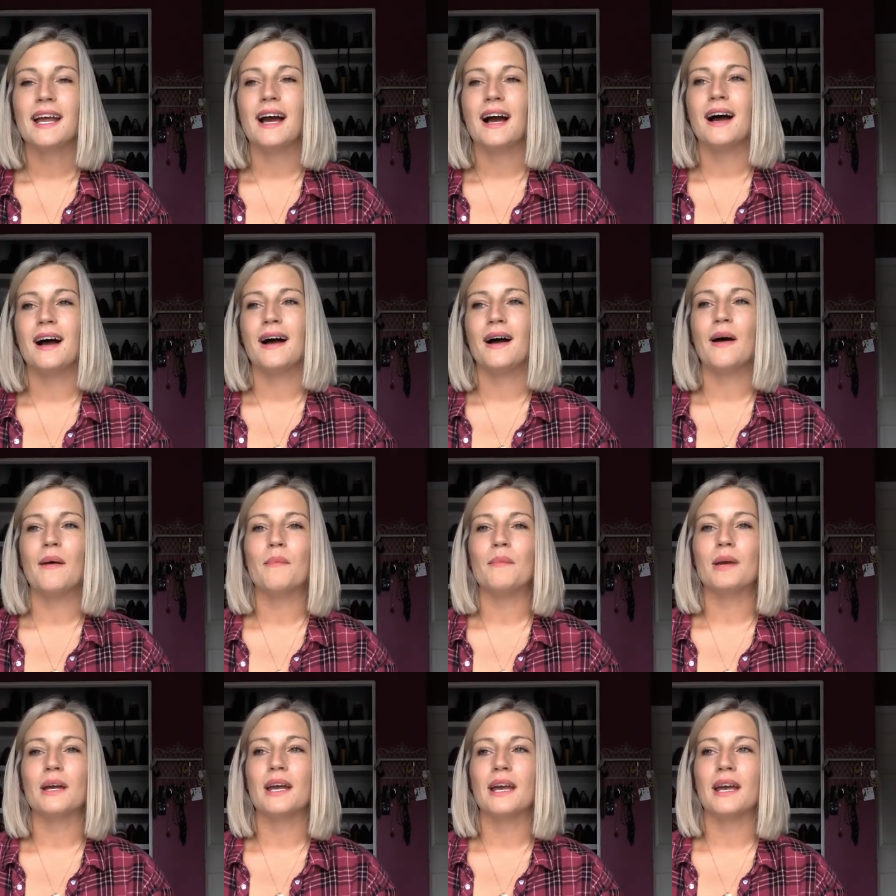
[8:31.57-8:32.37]

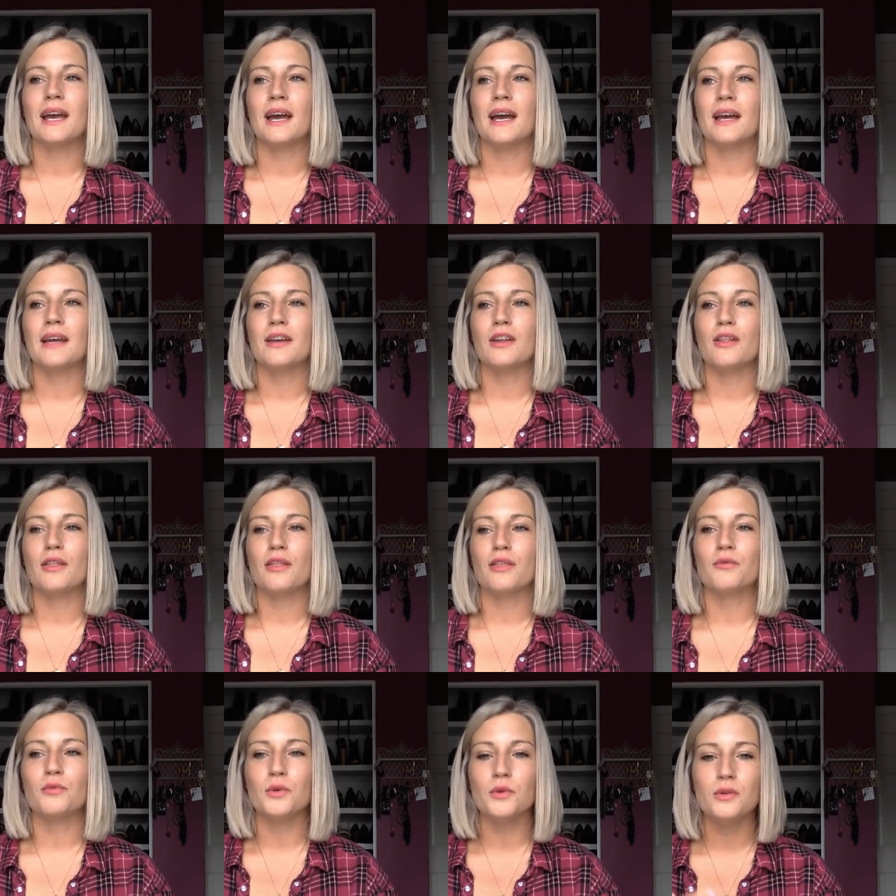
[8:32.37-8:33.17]
And
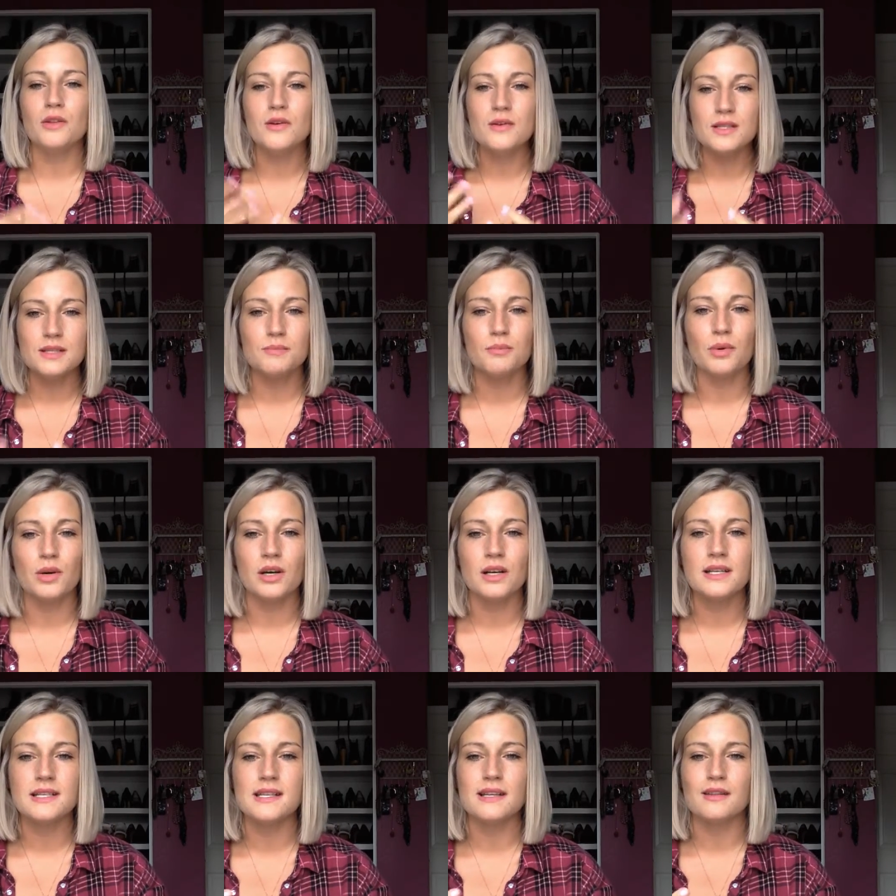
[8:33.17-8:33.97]
through those
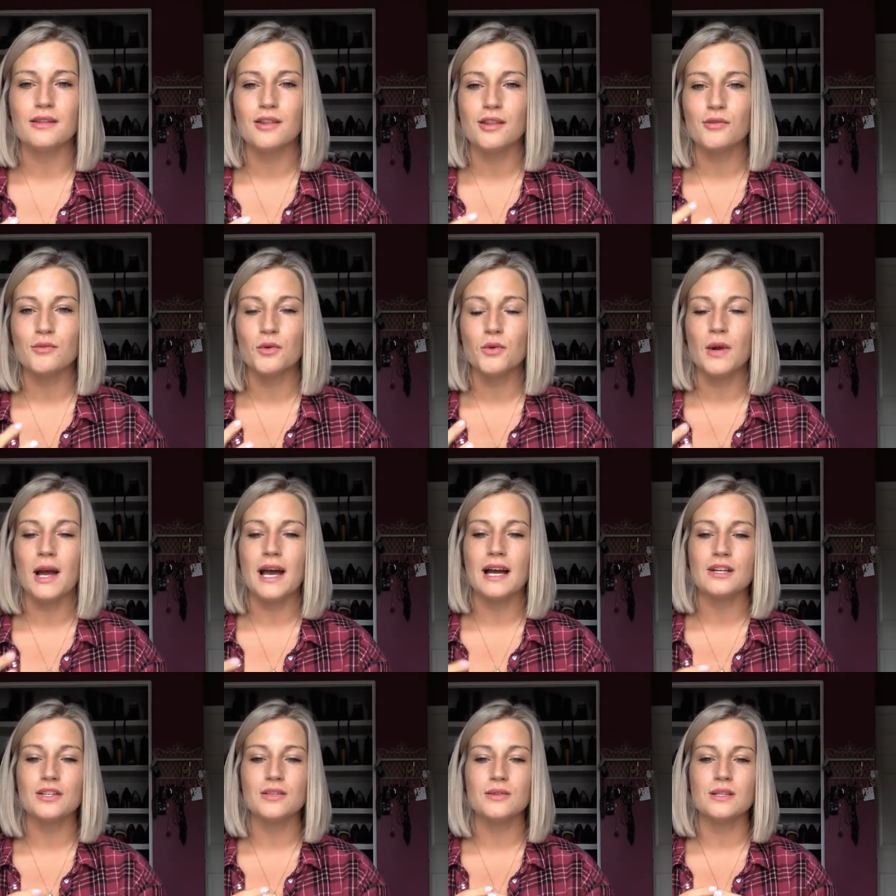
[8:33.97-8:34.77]
books and through
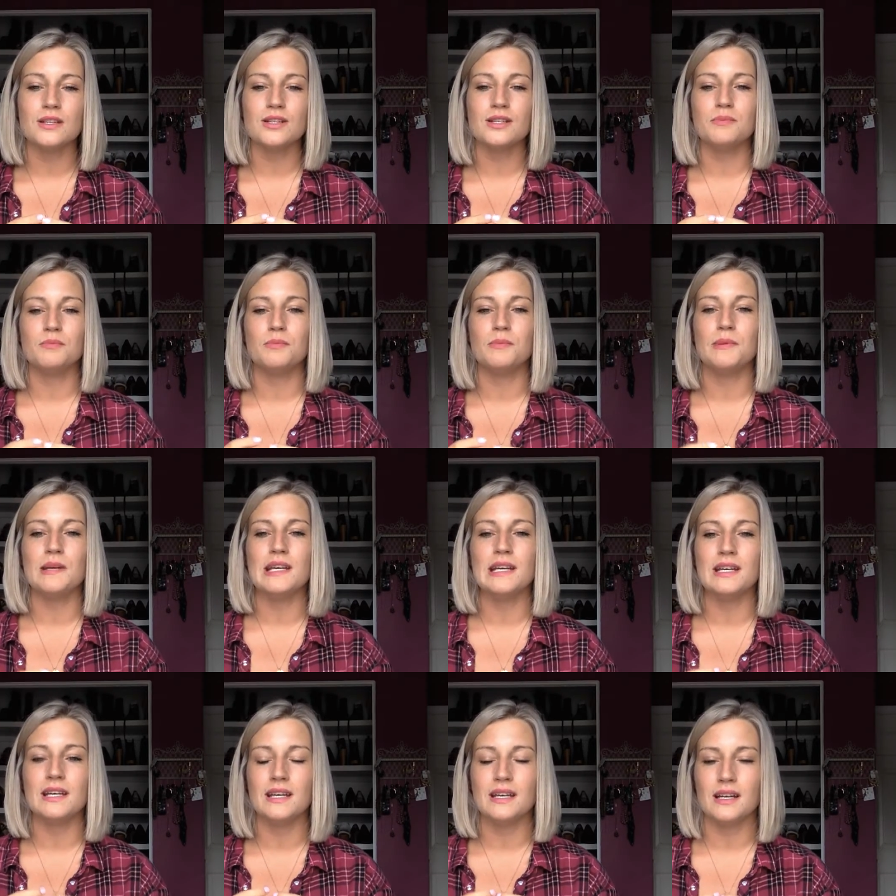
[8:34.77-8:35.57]
actually just
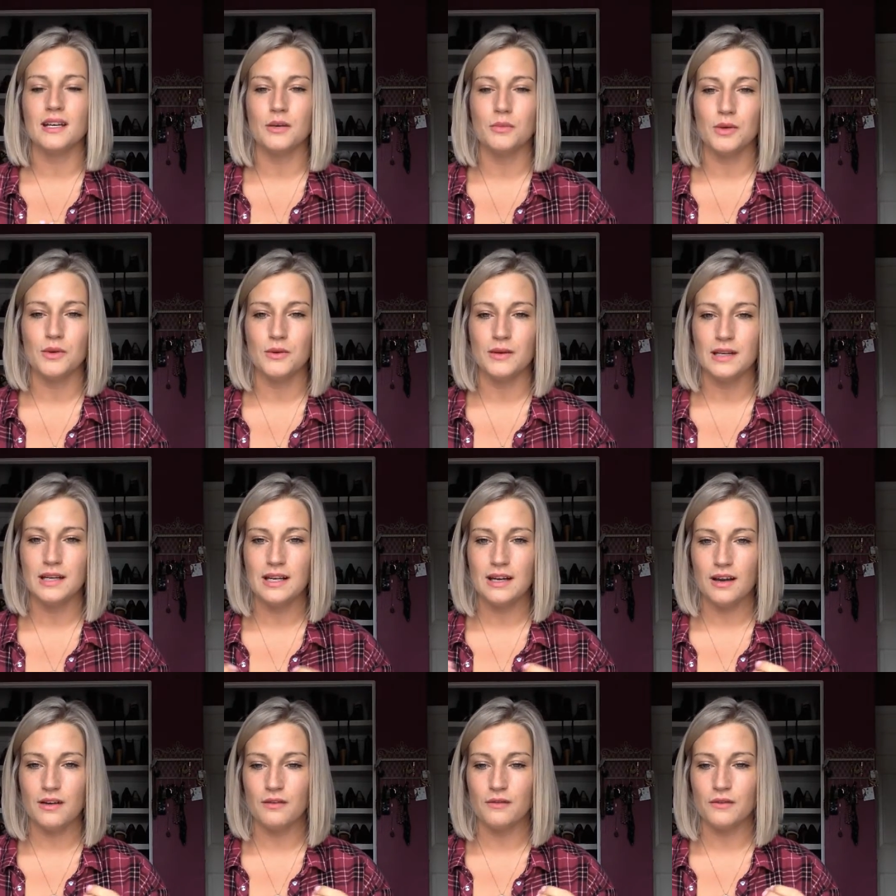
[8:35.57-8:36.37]
being in a
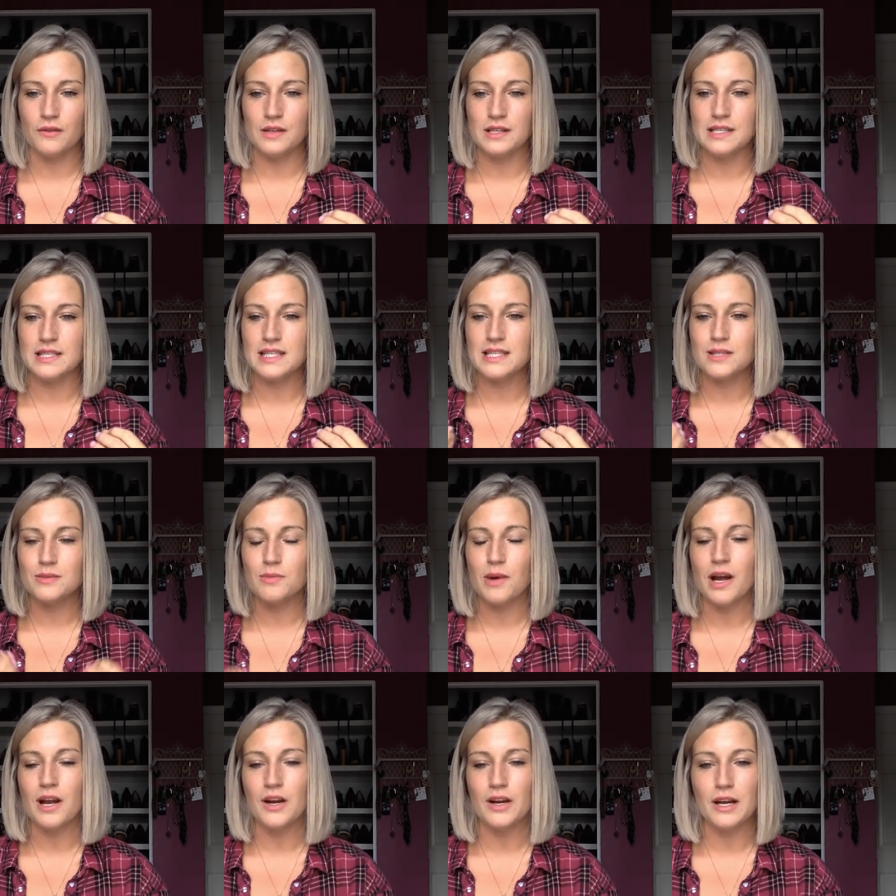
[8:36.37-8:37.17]
community of
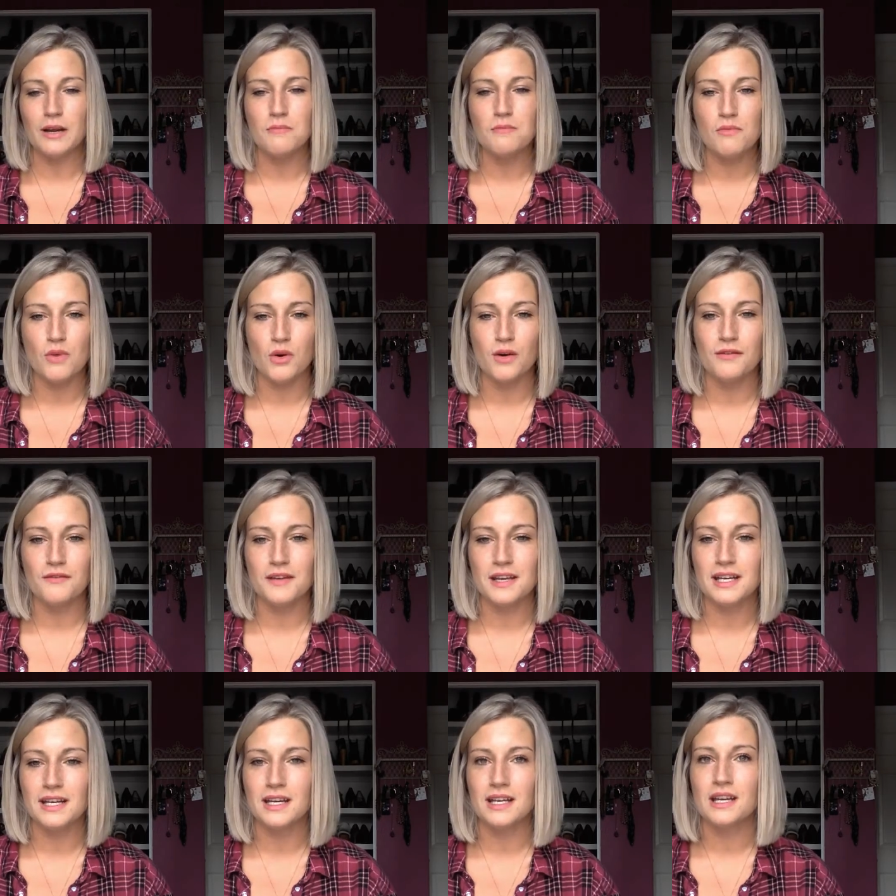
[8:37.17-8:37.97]
inspiring,
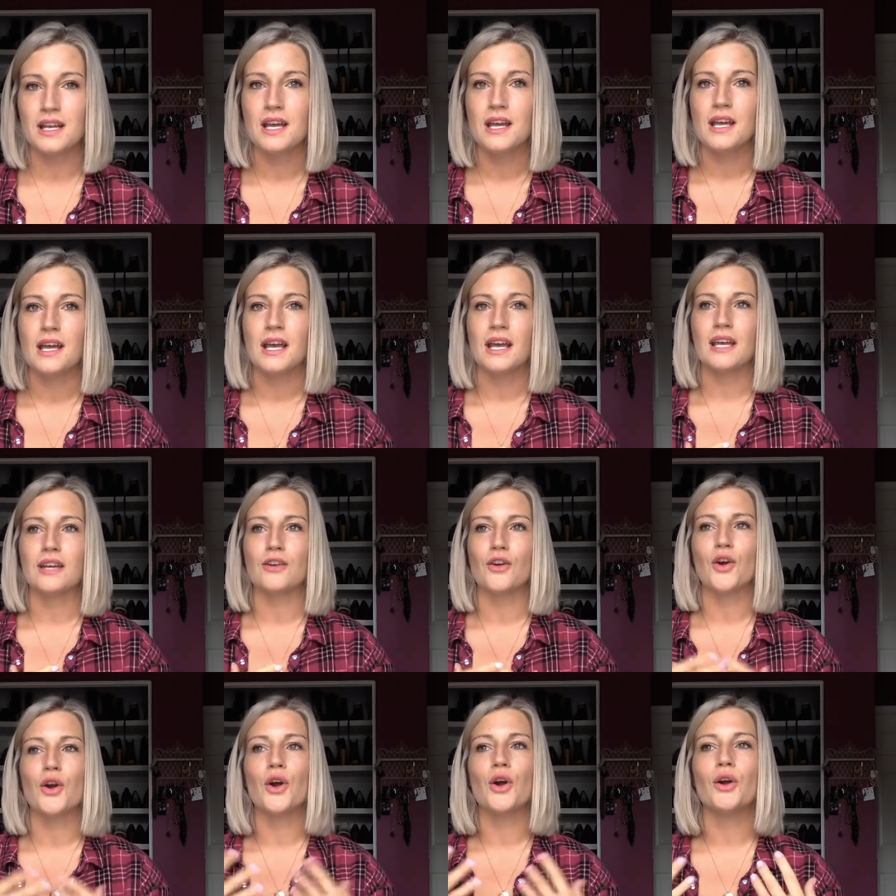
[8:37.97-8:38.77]
motivated,
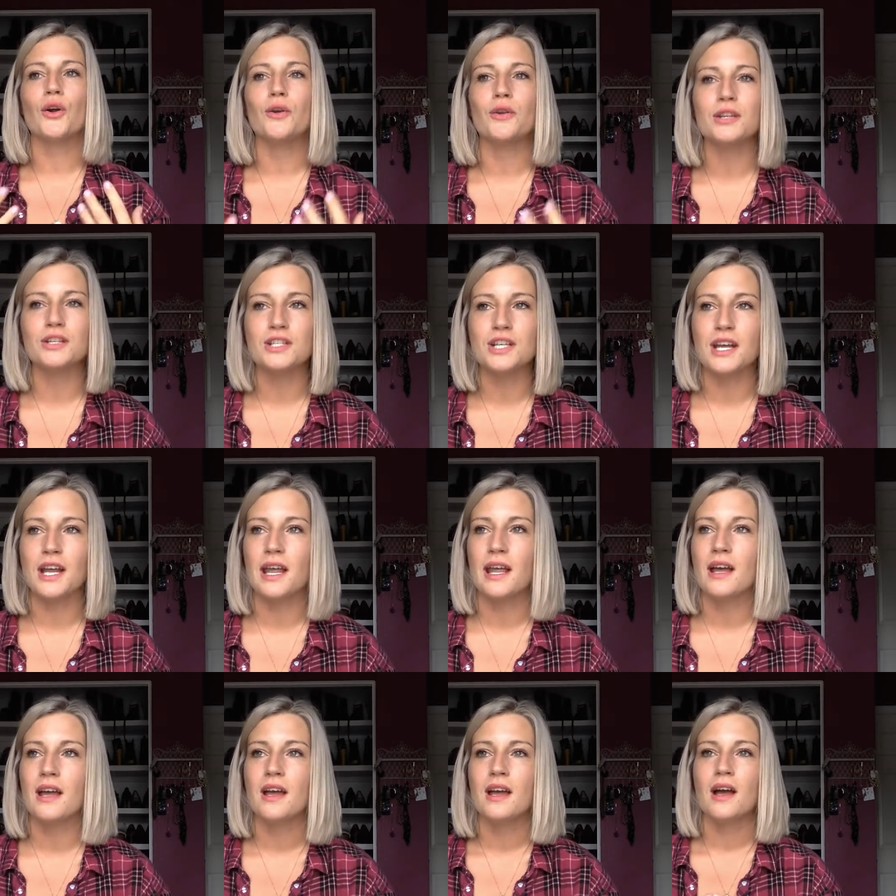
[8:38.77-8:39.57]

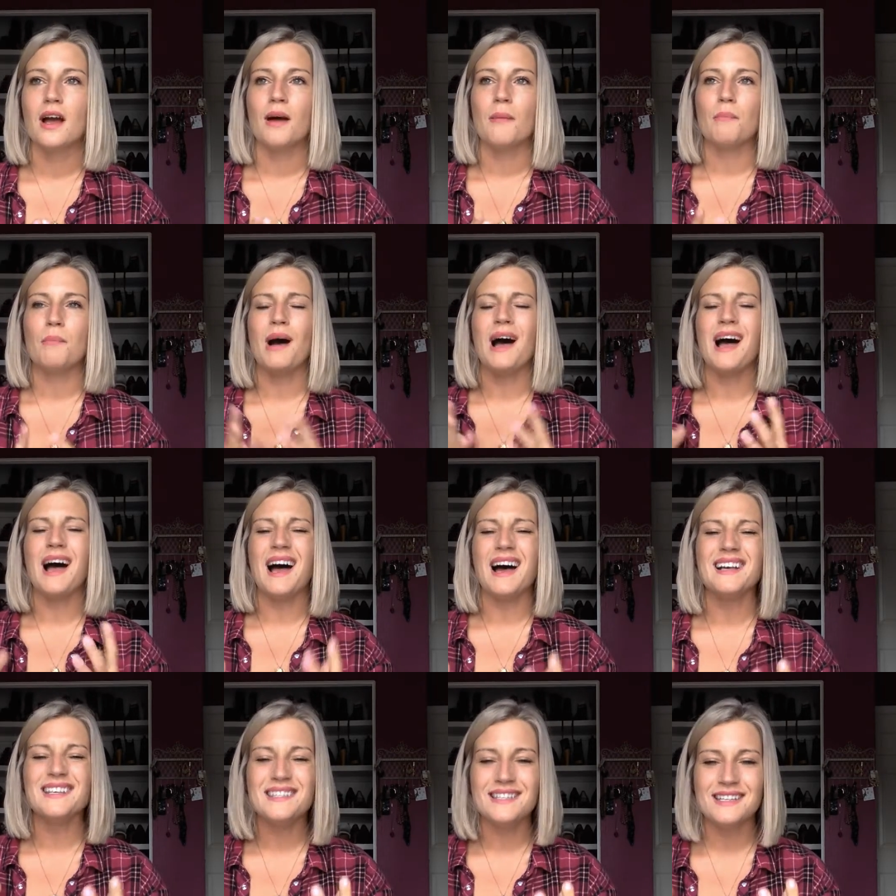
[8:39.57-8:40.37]
encouraging,
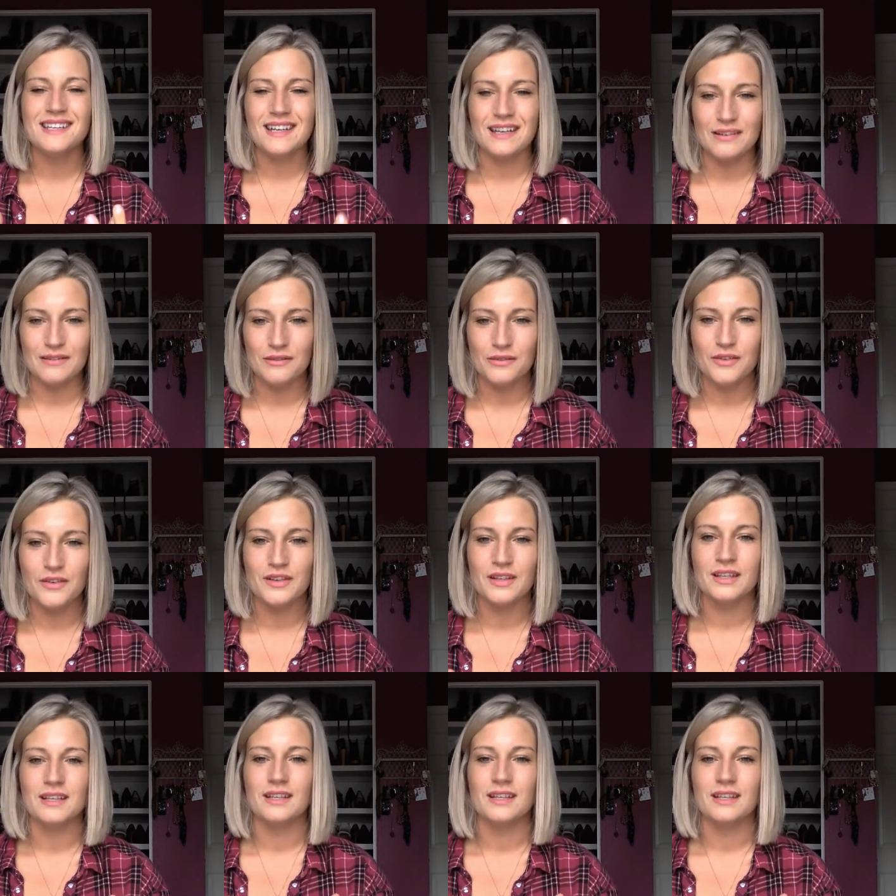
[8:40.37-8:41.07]
positive,